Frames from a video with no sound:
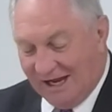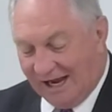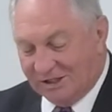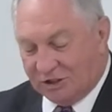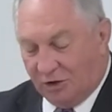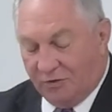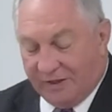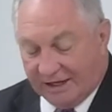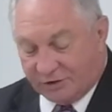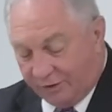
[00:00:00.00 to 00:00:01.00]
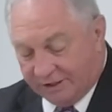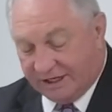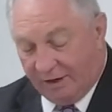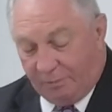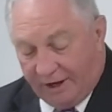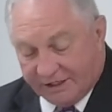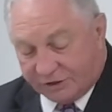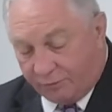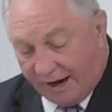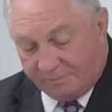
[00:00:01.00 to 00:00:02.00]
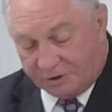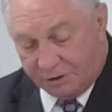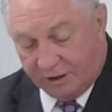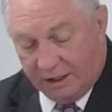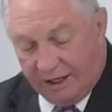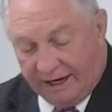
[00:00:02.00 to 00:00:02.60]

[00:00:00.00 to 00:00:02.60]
And so that's going to take place, the rapture.